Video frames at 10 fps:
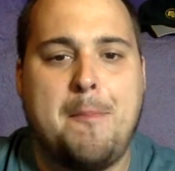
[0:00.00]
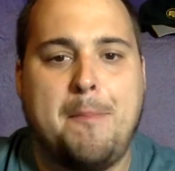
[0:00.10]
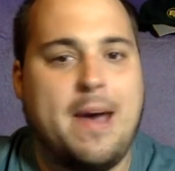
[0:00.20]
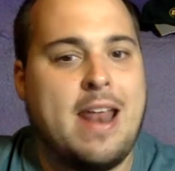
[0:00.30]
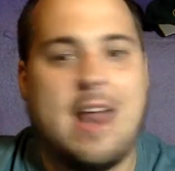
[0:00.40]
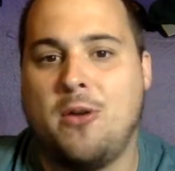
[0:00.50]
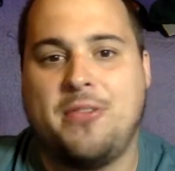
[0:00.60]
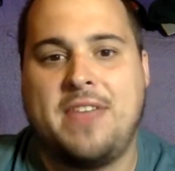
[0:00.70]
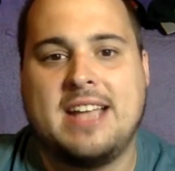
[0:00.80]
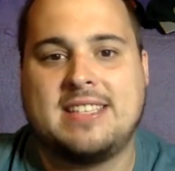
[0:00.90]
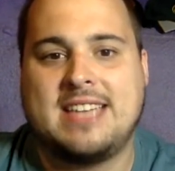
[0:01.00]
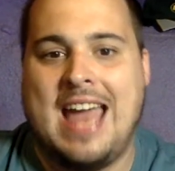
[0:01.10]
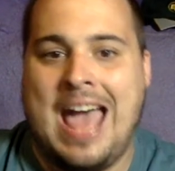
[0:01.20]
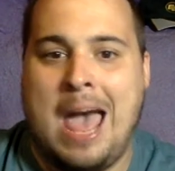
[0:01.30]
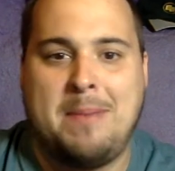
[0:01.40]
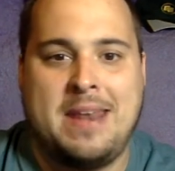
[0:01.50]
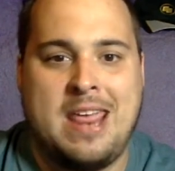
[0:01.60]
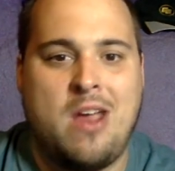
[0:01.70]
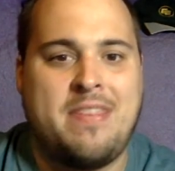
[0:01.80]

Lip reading: But I don't think it's going to happen here. I